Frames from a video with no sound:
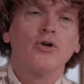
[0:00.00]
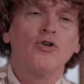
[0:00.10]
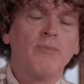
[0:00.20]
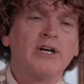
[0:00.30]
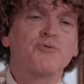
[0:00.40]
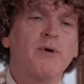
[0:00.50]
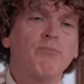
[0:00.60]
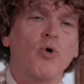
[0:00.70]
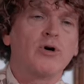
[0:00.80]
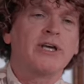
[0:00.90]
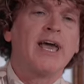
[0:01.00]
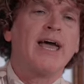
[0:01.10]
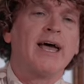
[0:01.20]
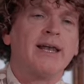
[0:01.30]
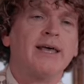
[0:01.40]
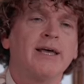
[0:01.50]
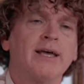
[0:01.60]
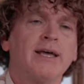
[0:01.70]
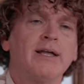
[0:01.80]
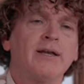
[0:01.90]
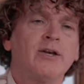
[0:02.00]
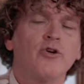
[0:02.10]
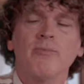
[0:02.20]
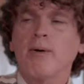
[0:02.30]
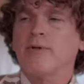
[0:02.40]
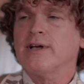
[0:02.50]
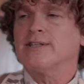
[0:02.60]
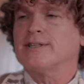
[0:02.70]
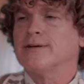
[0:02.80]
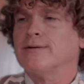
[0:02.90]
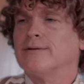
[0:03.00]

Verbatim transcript: you must be born again. Do you remember this?